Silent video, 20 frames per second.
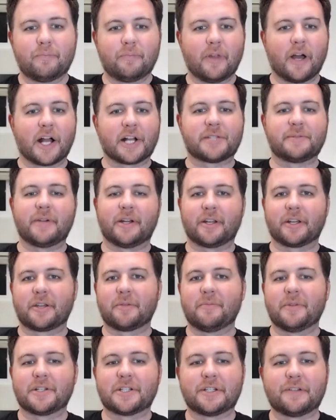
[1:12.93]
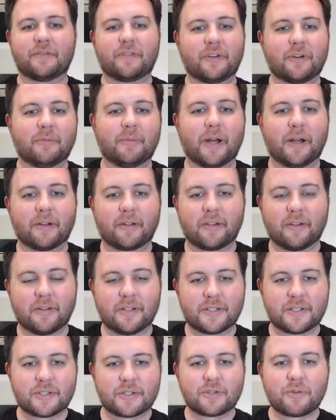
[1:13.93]
knocked me out of commission for about a
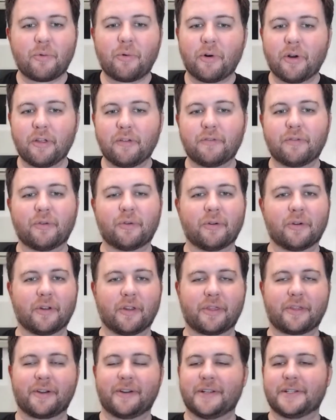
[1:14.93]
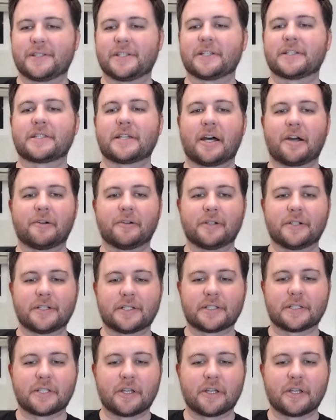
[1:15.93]
good twenty-four to thirty-six hours.